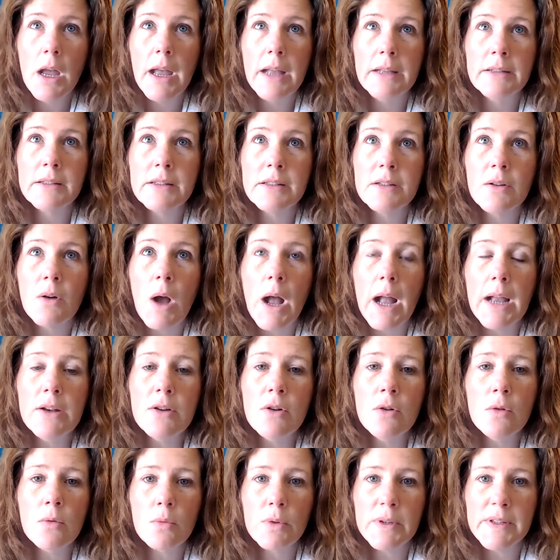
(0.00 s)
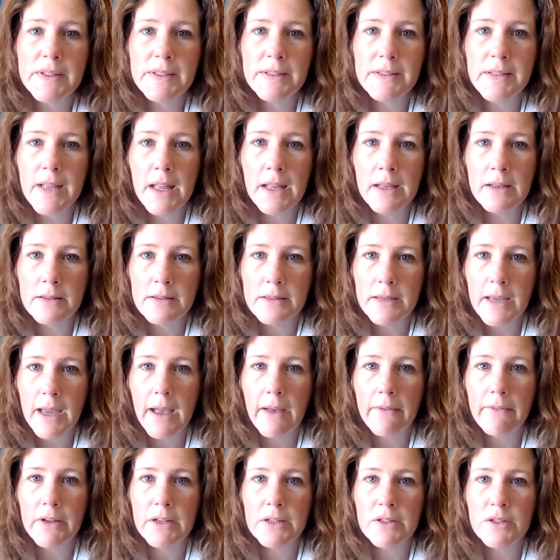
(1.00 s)
And so I don't resent
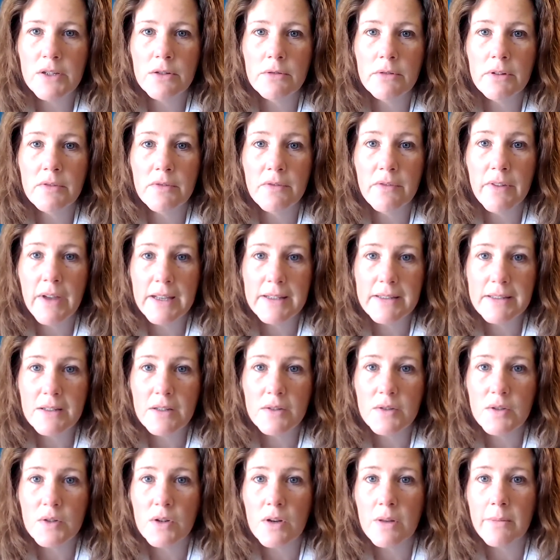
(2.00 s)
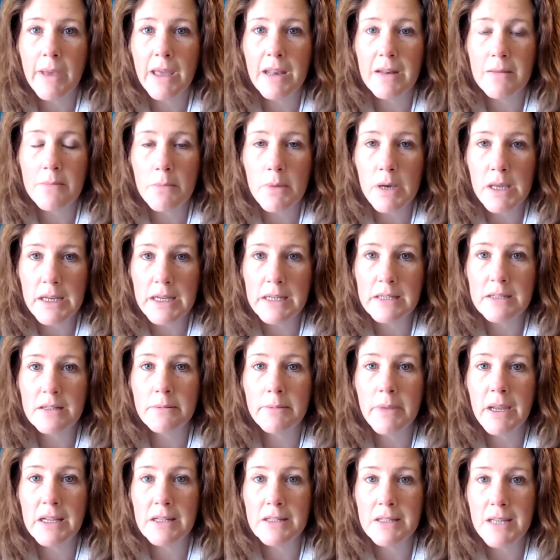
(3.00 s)
having to invest a certain amount of money to
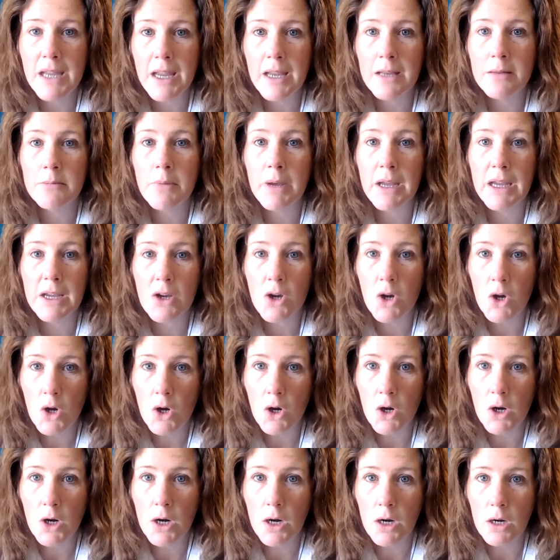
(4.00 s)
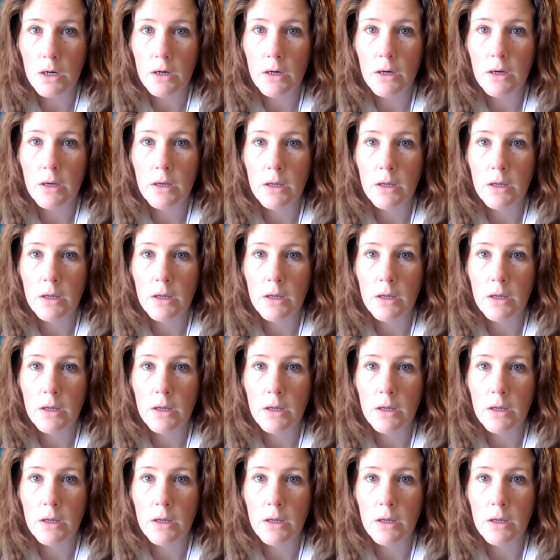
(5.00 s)
maintain my car